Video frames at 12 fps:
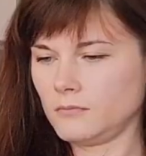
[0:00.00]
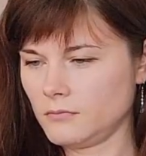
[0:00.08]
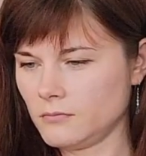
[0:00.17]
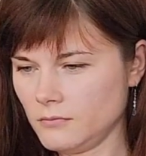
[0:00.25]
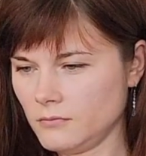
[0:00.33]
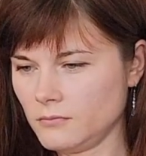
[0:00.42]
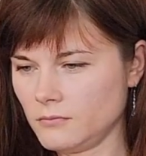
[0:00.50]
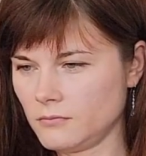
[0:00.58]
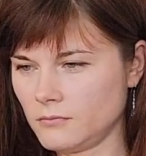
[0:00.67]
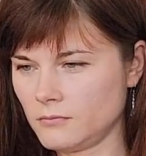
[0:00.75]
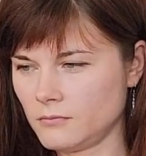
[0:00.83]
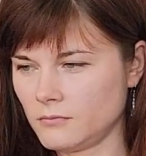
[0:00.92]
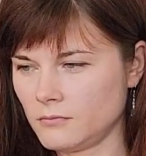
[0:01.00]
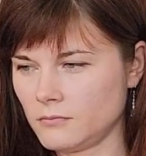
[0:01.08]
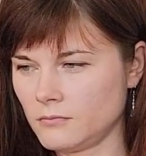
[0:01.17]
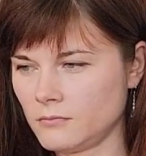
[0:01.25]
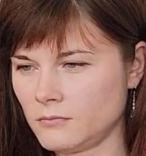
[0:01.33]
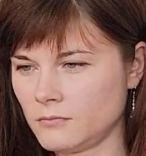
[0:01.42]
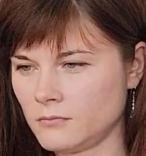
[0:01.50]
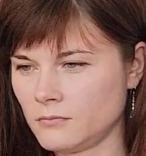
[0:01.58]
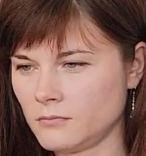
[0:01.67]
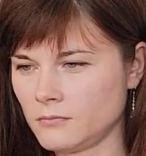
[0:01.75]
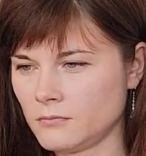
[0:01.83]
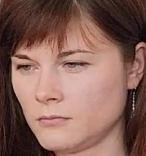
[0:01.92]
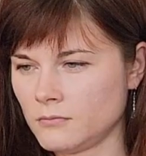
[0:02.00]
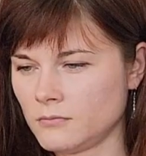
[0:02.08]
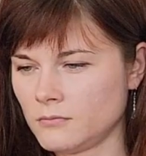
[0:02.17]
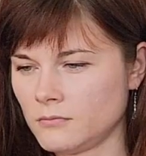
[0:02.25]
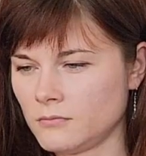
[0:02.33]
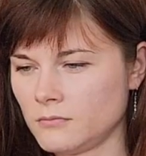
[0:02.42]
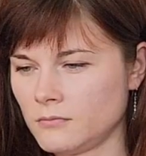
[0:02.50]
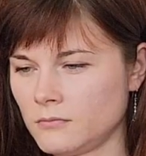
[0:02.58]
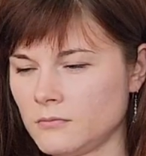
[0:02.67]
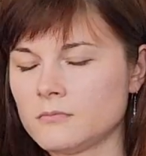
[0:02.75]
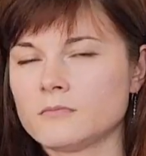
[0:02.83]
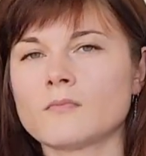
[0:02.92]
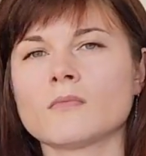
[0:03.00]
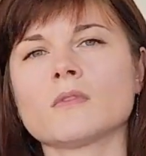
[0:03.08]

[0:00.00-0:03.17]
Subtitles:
Nothing is said.